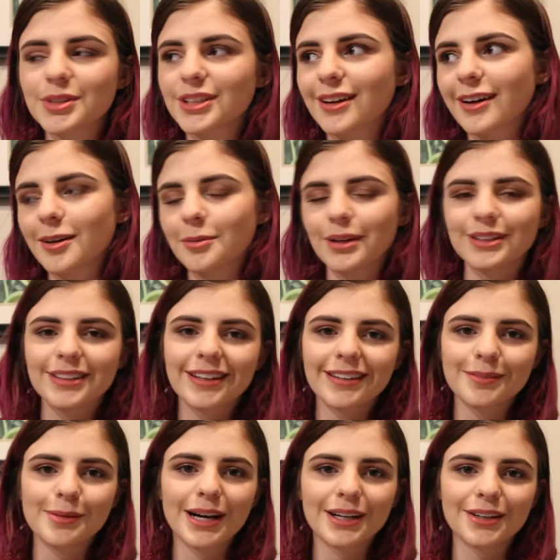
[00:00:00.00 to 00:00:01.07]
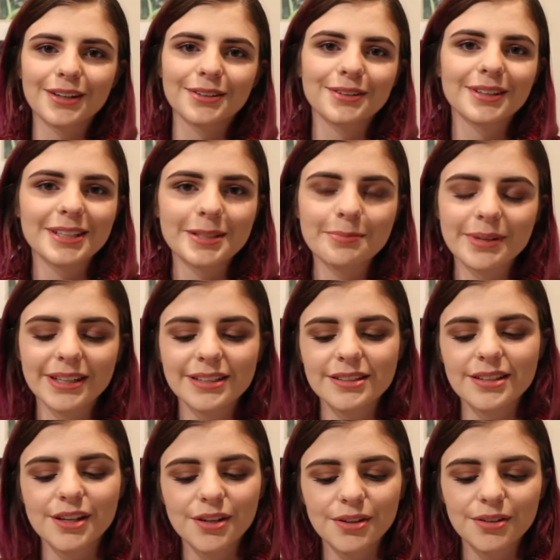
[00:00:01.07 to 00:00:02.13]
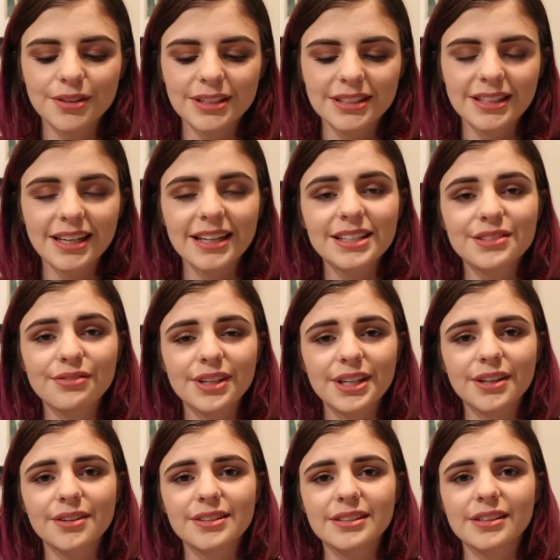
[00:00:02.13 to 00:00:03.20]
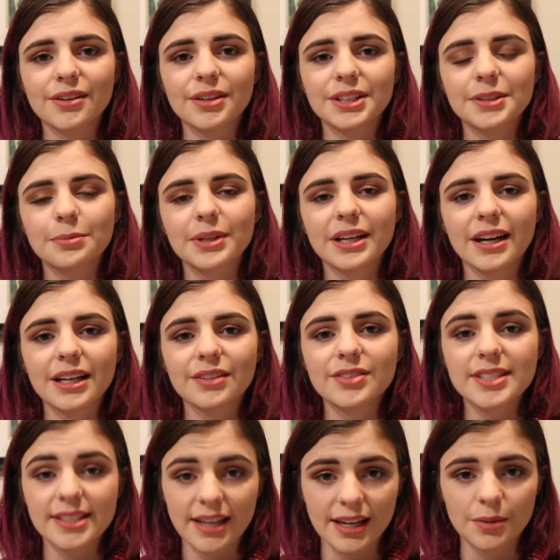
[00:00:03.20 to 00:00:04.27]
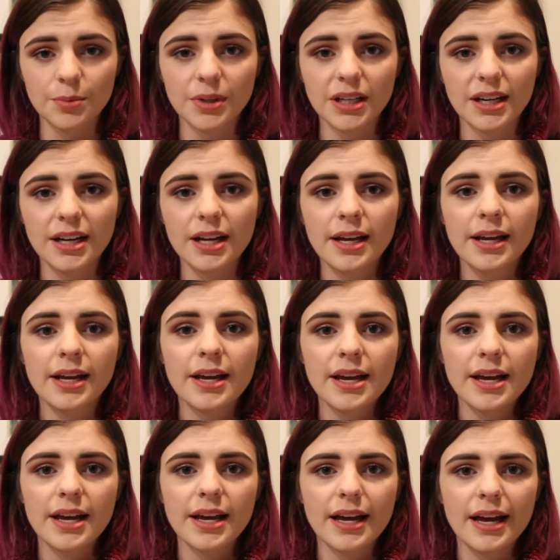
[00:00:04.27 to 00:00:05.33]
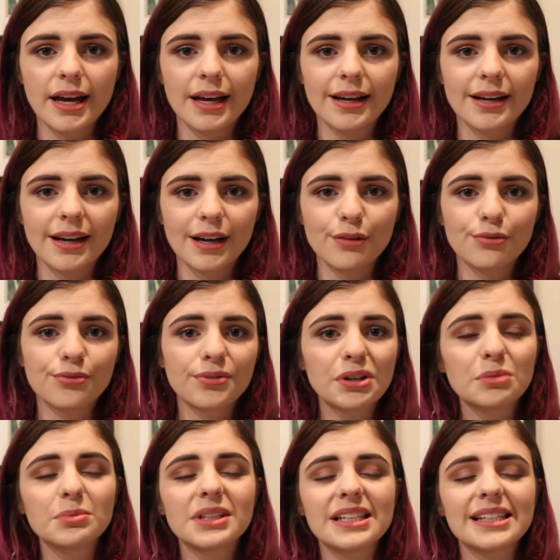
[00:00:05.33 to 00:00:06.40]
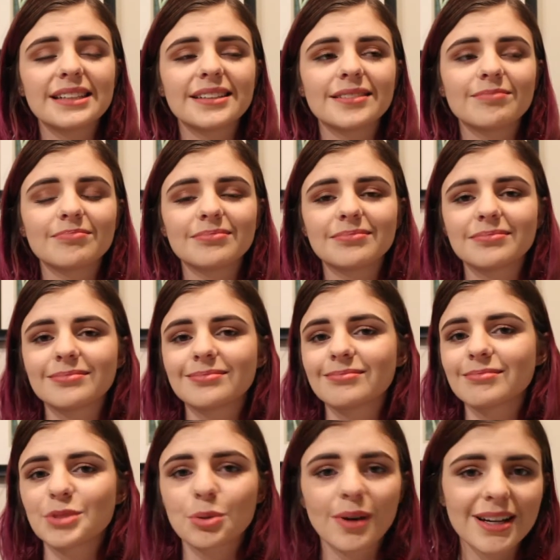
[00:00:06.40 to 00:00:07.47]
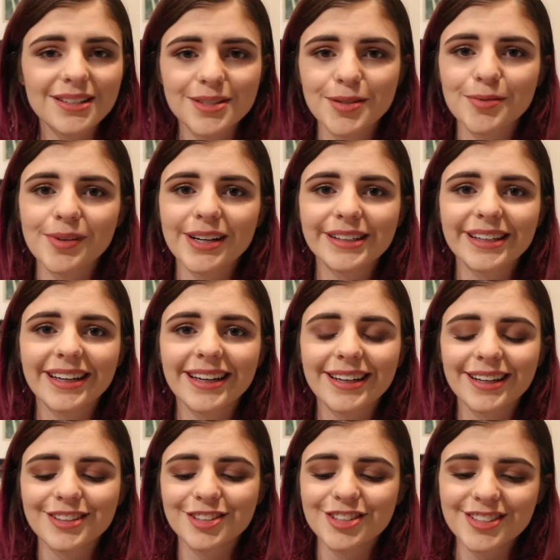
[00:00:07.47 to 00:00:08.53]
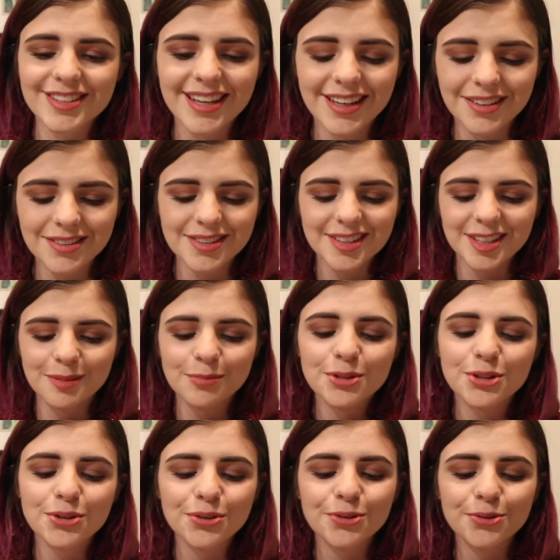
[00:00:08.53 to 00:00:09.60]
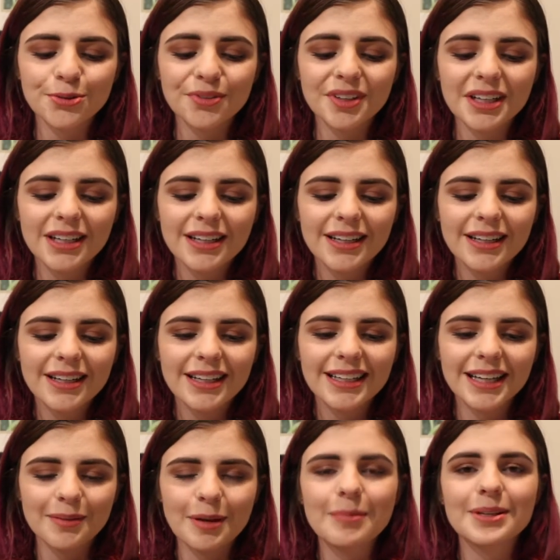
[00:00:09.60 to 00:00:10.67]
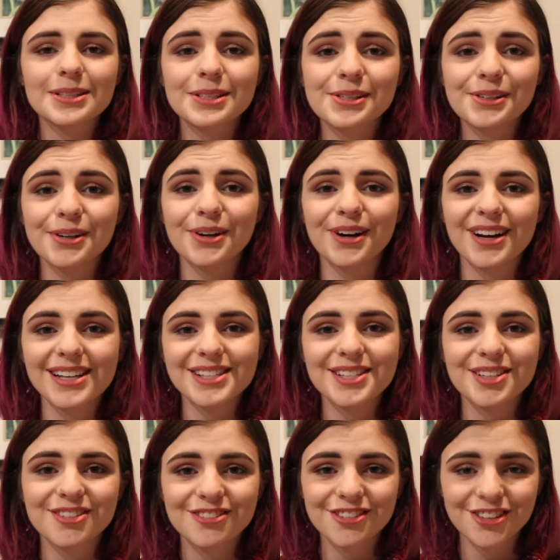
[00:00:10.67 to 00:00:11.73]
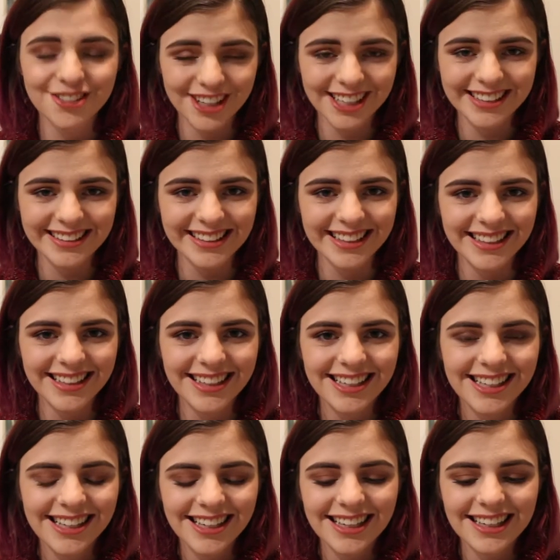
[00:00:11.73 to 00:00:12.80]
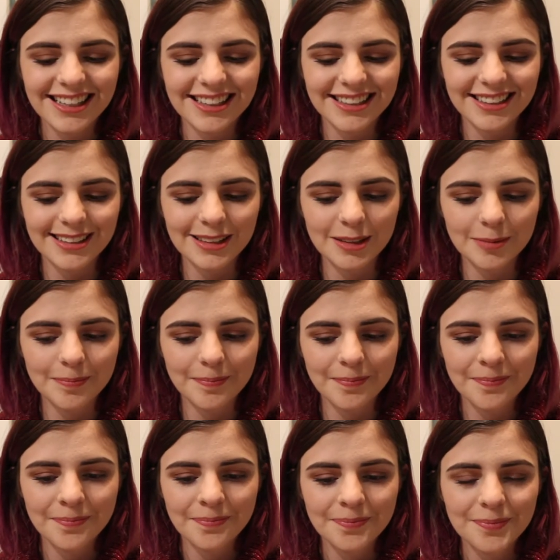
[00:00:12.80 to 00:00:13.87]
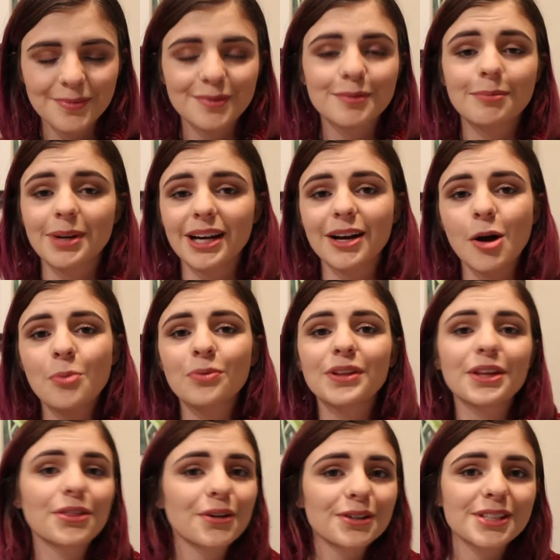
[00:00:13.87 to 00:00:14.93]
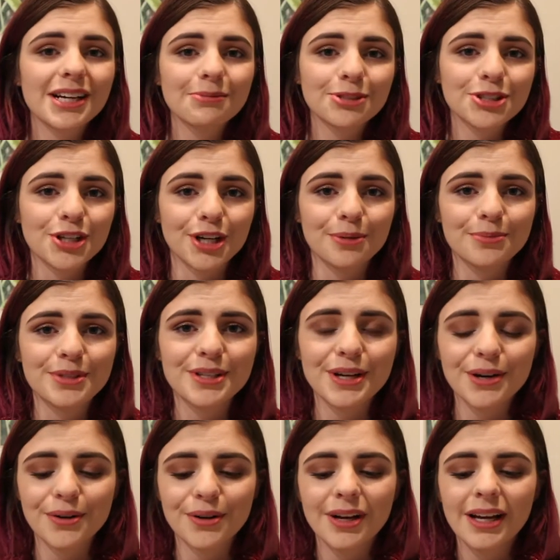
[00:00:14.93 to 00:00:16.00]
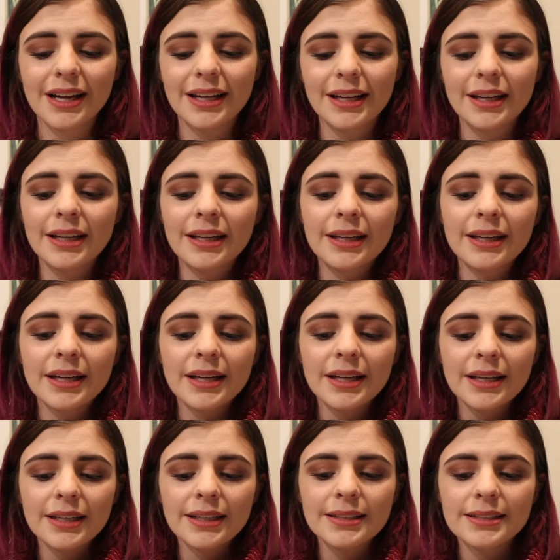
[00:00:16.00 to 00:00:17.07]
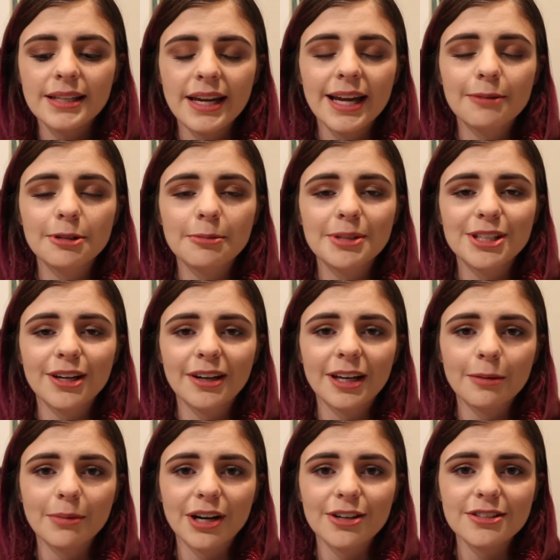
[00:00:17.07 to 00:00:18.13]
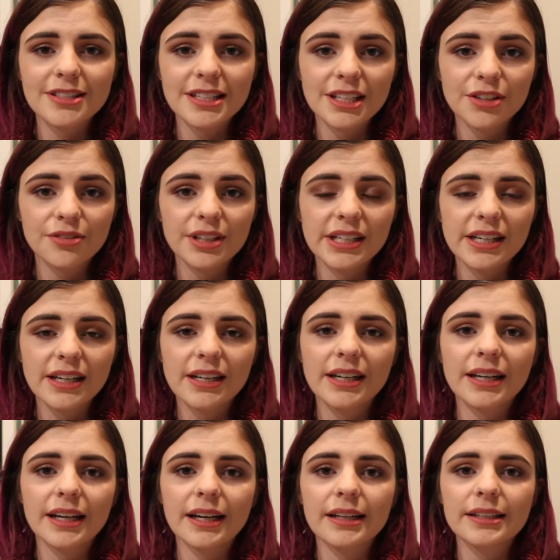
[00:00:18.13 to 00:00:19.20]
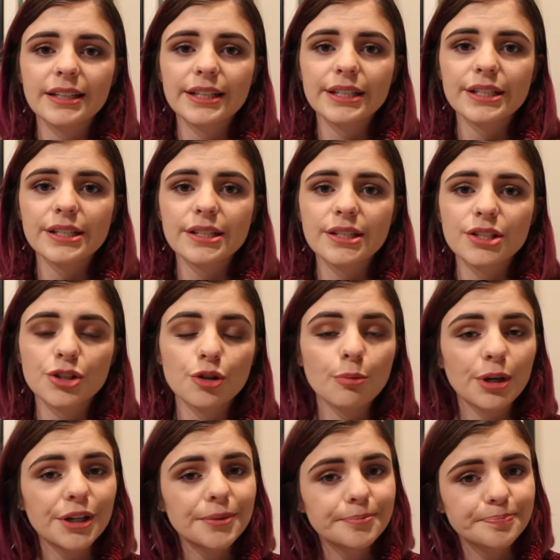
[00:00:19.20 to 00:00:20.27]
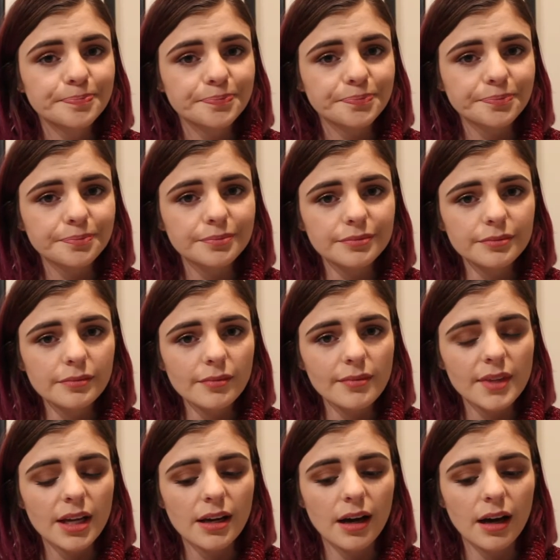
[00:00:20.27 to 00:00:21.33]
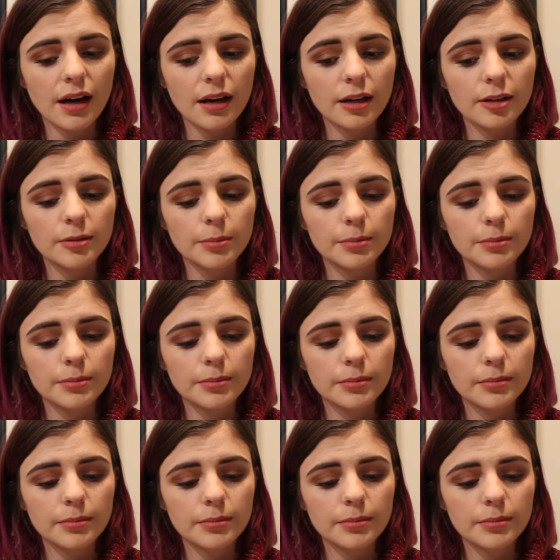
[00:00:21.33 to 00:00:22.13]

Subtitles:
sorry about the background noise, but so today's video is going to be kind of a sad one, and I've filmed it twice already and I just can't seem to get my message across correctly, but hopefully third time's a charm. So today I'm going to be talking about Signorina and his tumor, and